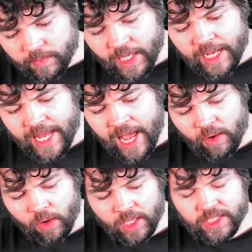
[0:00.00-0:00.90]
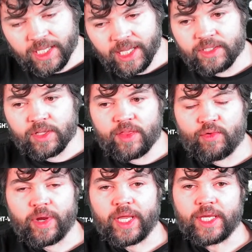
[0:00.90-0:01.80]
And now oscillator
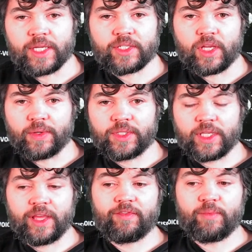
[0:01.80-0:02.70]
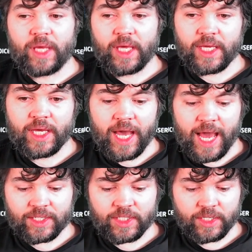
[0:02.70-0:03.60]
3 is going to give me
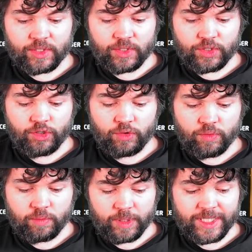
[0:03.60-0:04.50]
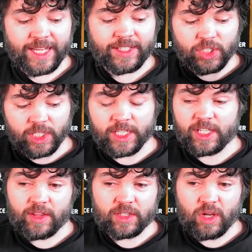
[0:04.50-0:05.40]
access to potentially
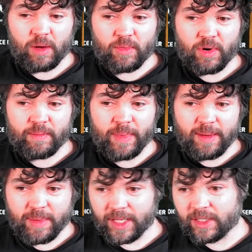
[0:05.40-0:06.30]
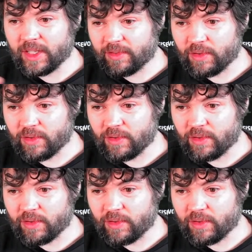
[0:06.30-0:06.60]
another timbra, maybe in a different